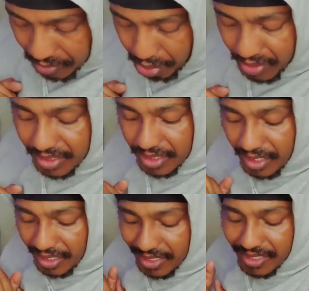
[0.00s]

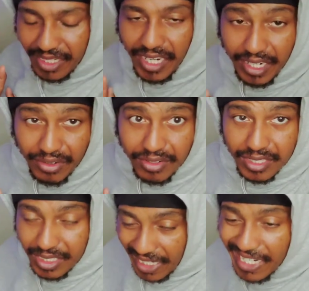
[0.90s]
PreSonus
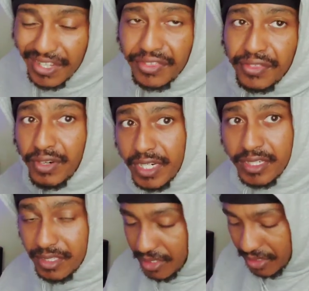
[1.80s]
Eris
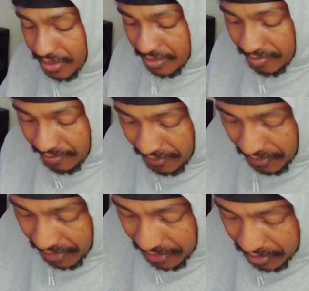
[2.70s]
E3s.
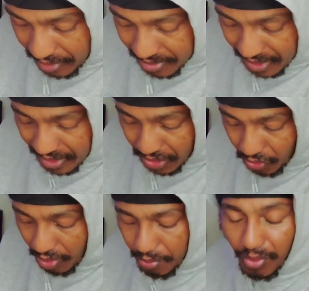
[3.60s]
You know what I'm saying?
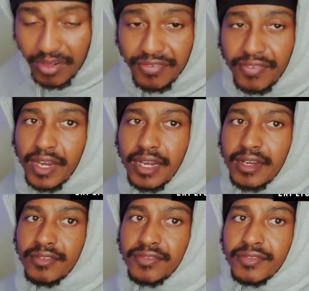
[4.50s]

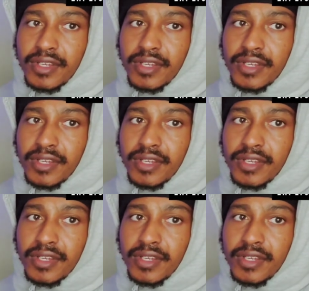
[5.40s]
3.5.